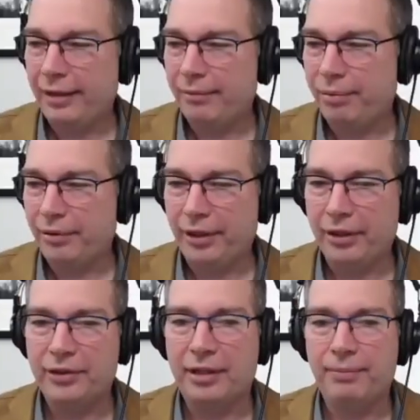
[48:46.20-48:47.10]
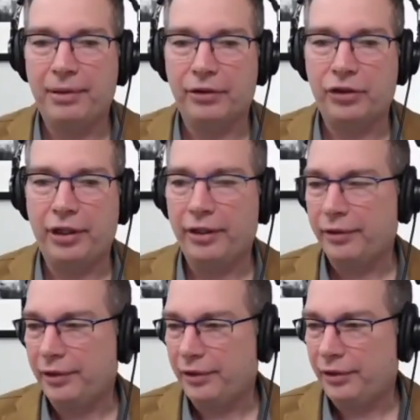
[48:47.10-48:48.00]
and pull those up. I'll
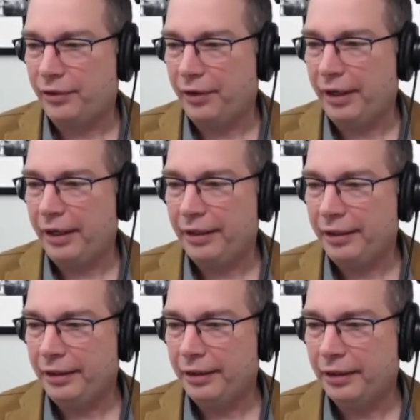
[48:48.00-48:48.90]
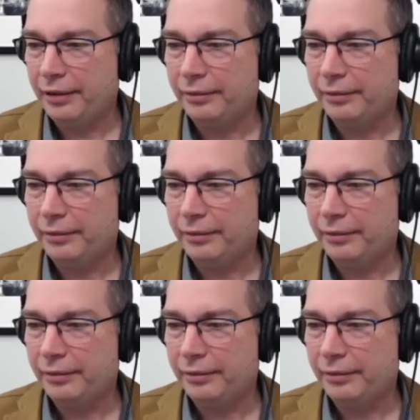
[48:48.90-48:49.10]
share the screen.